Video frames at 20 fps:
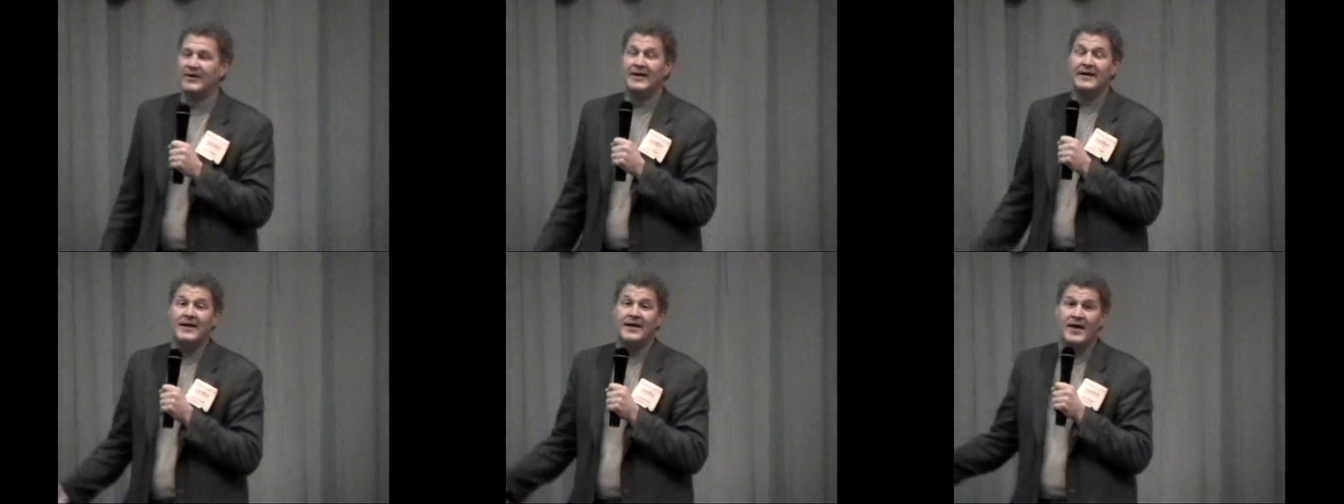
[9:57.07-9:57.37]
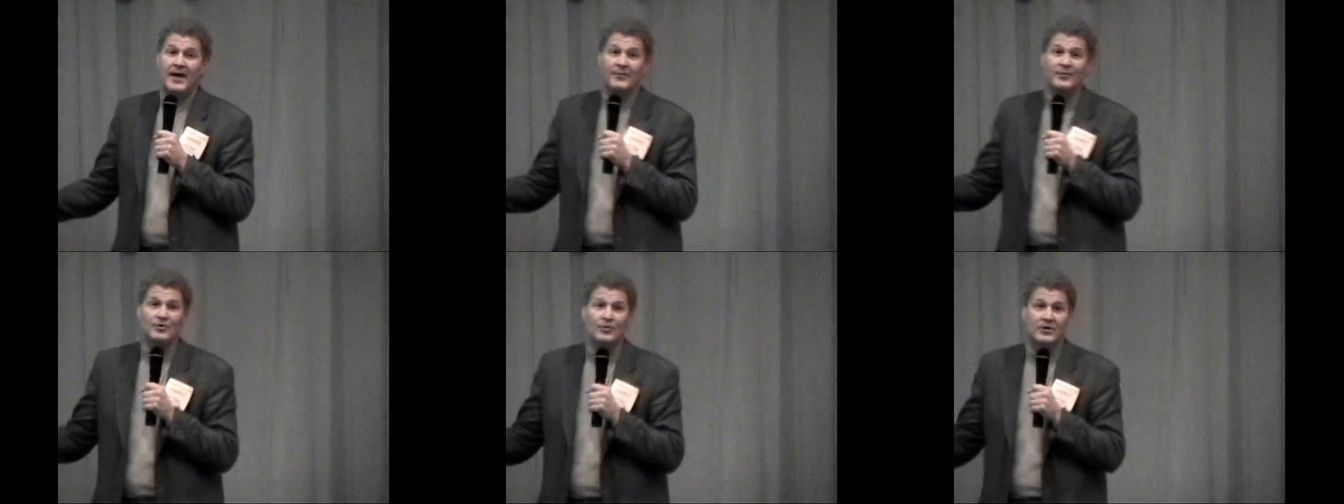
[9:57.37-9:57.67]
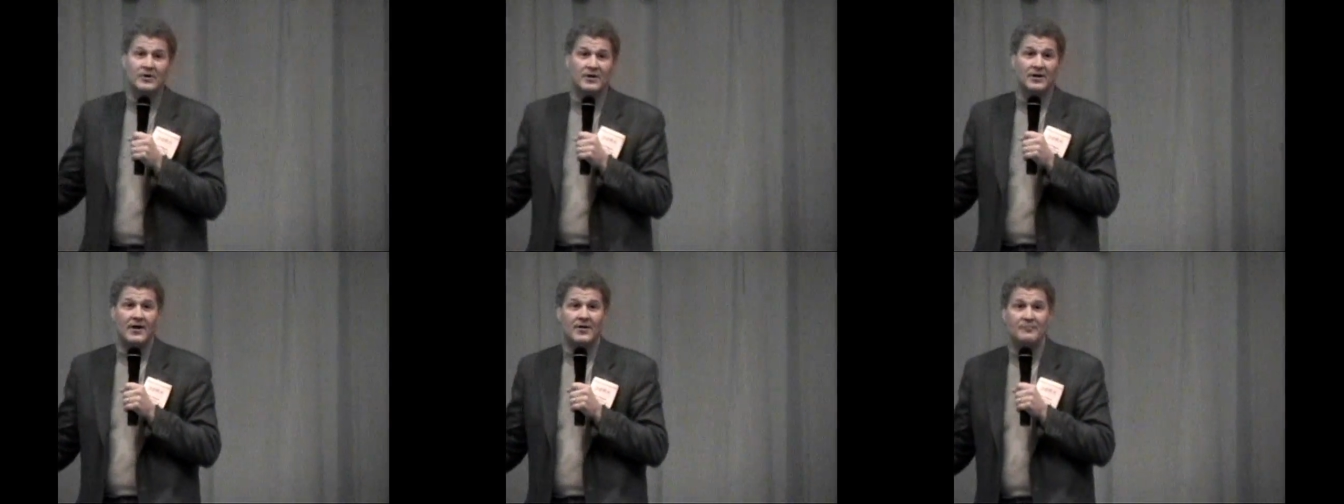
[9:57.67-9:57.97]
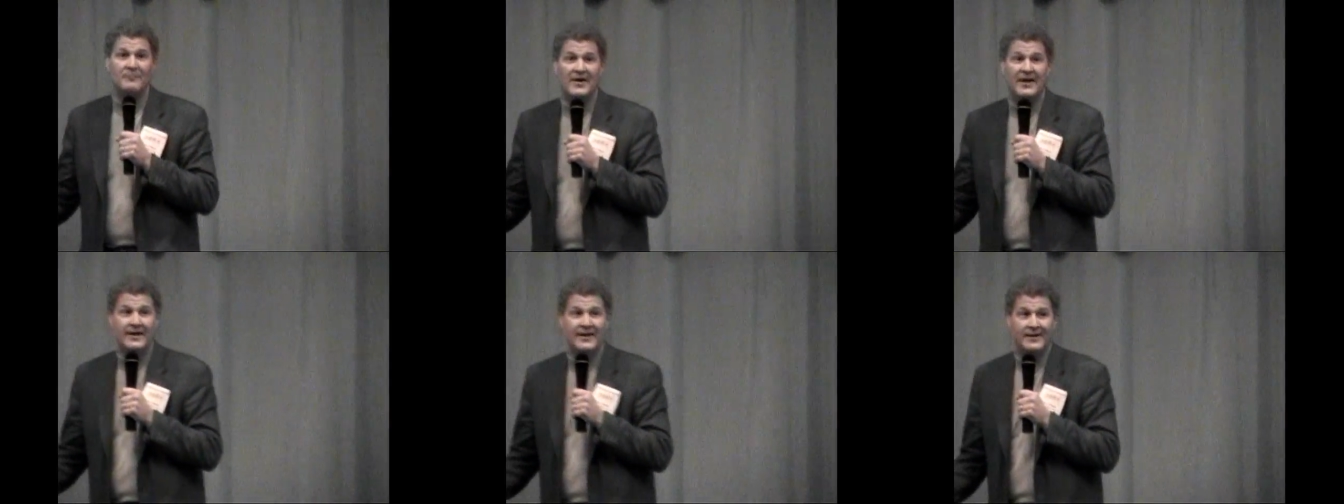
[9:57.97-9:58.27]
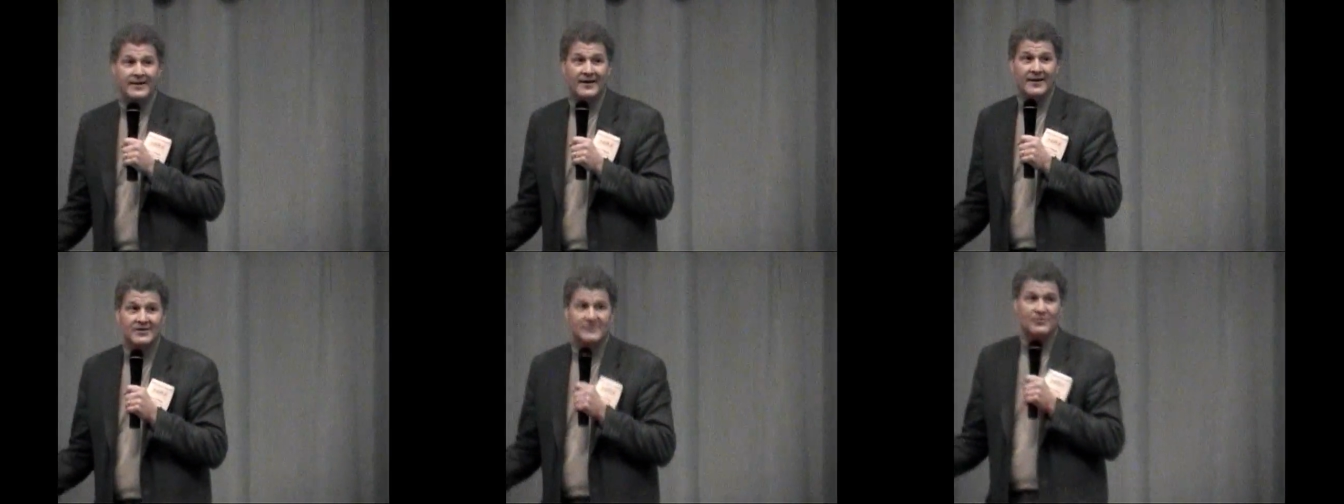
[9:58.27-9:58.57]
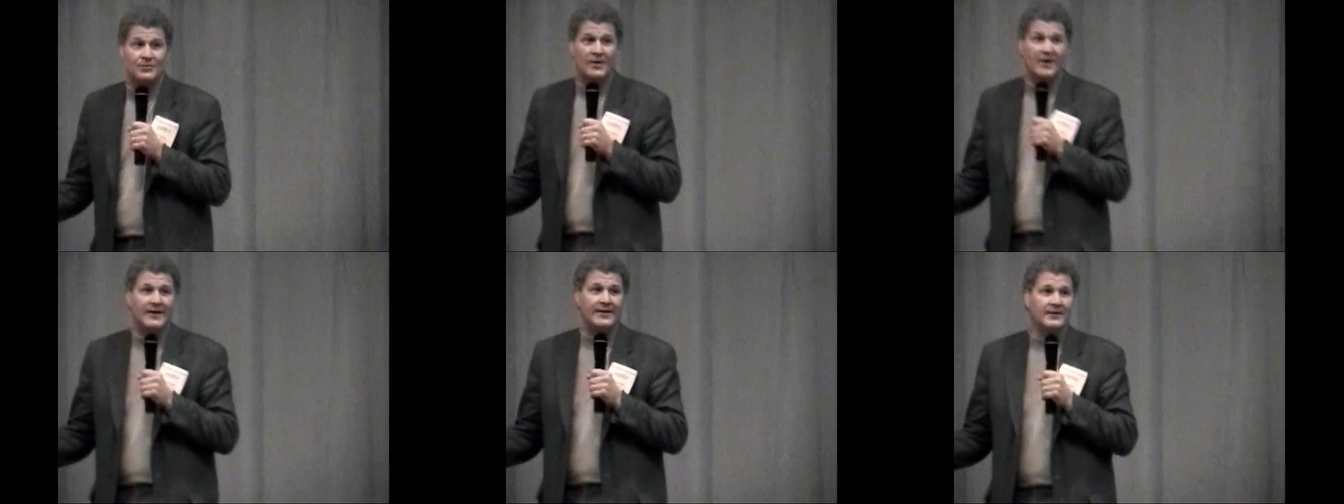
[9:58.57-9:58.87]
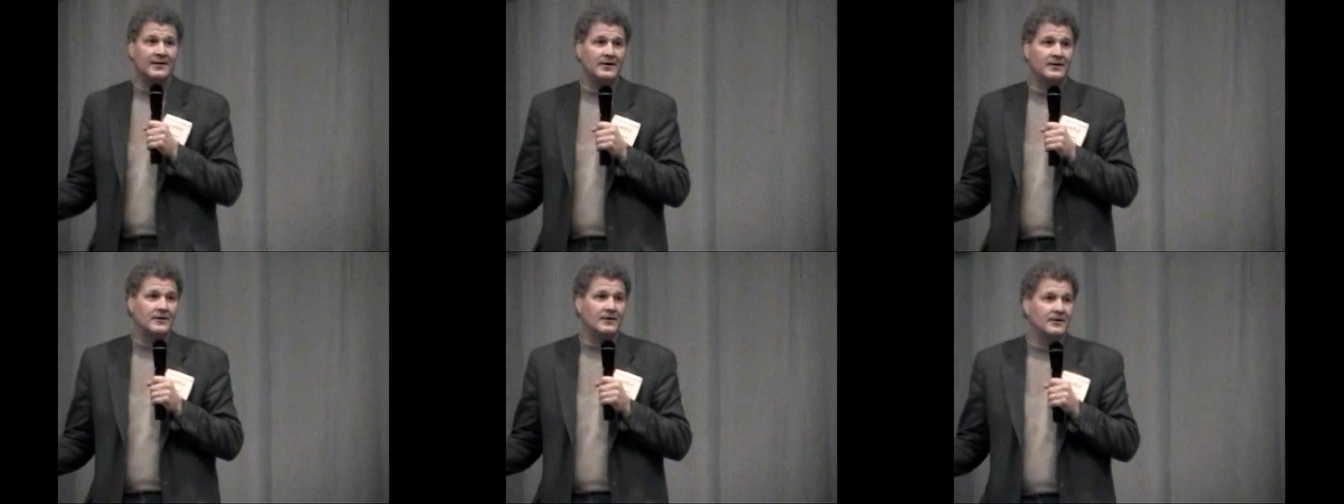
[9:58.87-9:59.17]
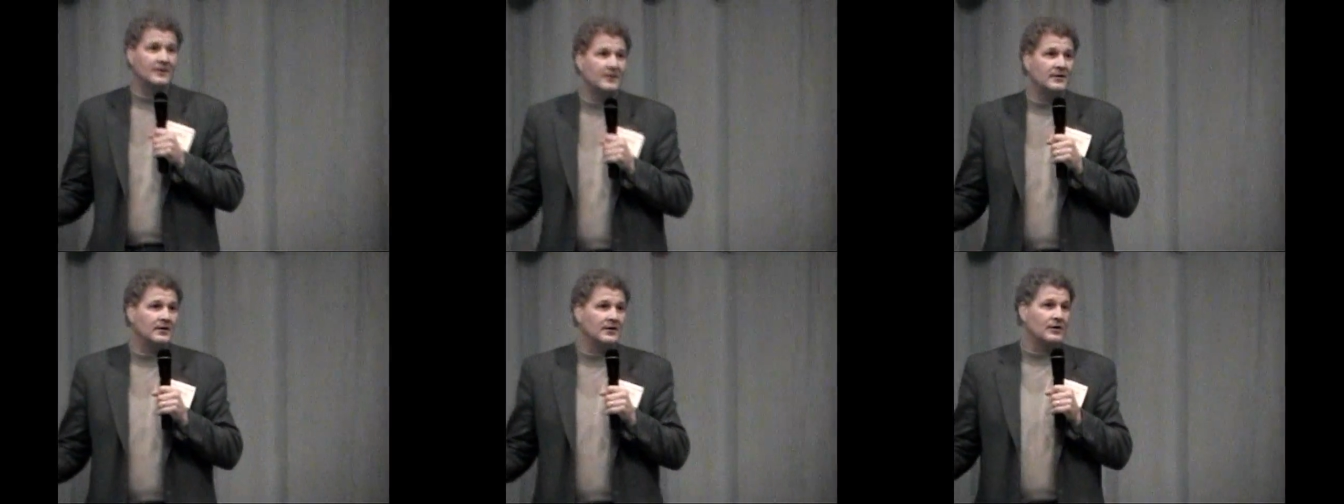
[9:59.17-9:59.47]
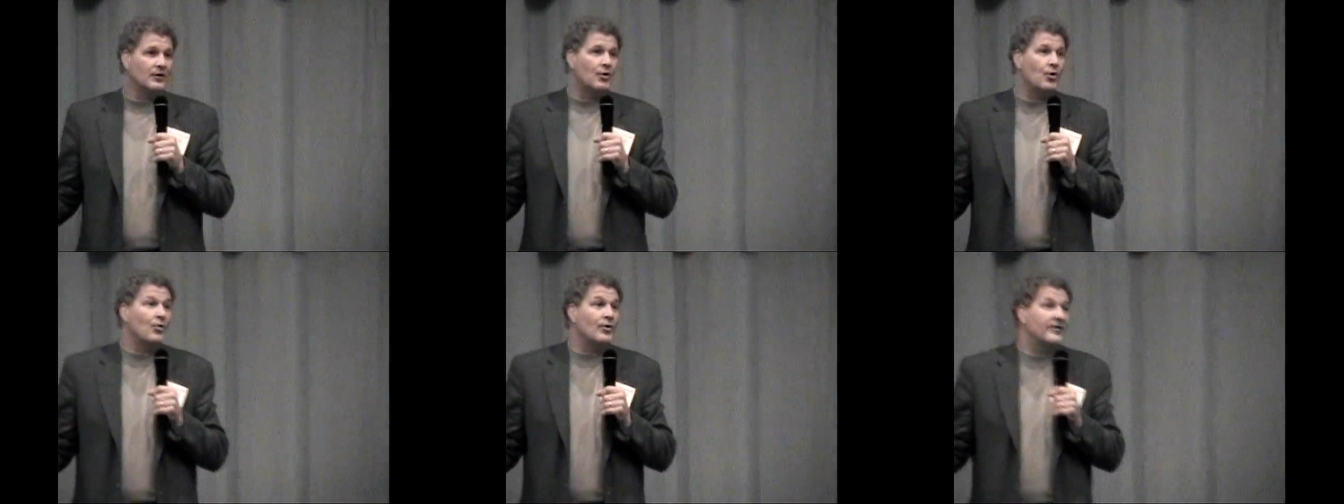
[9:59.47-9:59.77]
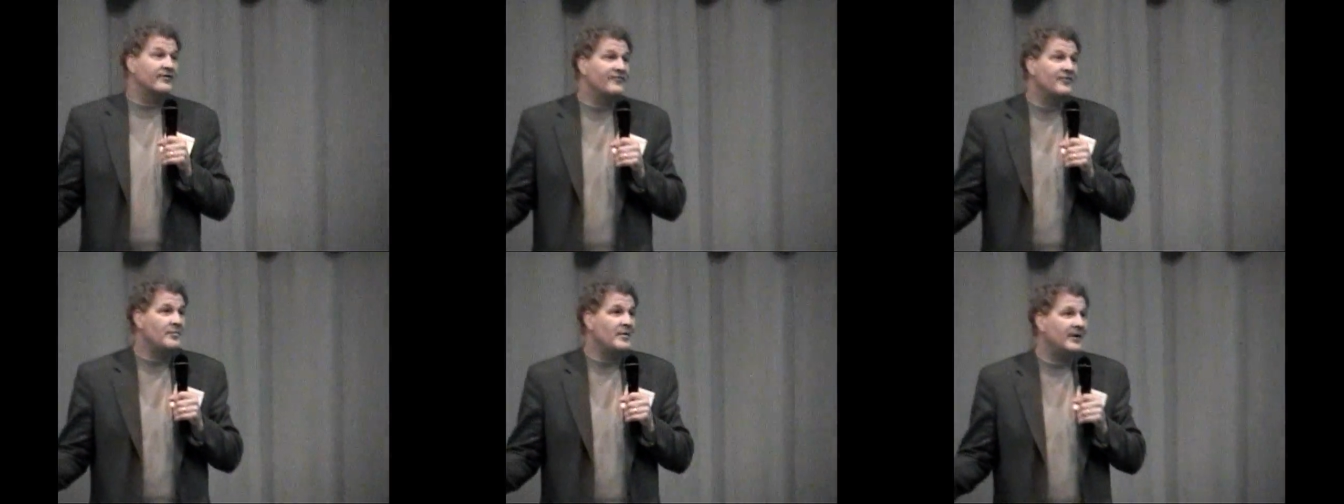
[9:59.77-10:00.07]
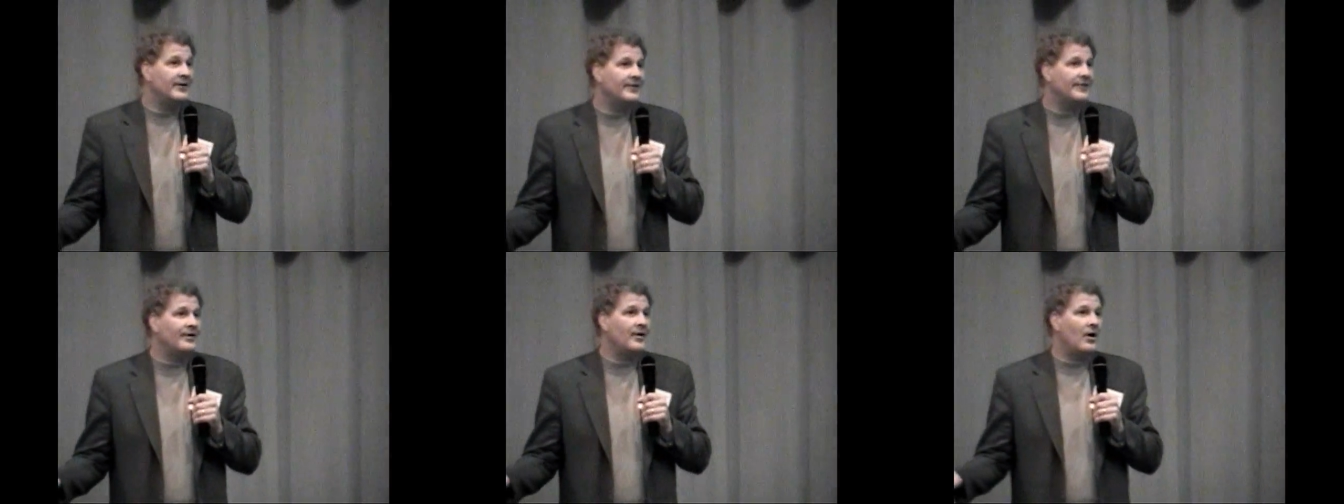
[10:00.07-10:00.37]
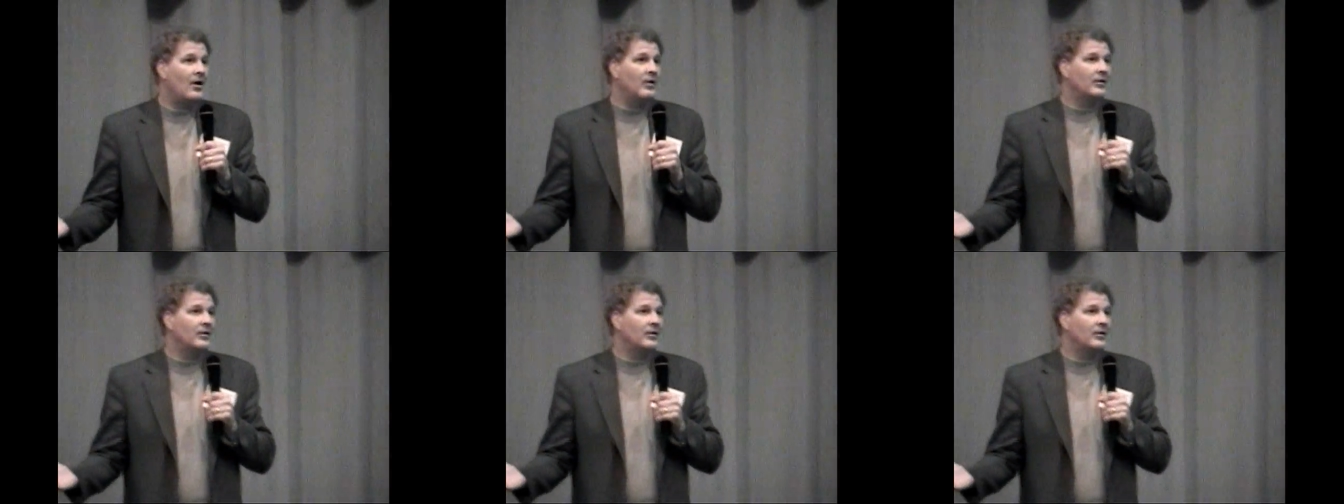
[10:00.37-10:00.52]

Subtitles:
But he came to a club meeting, guess what? $250,000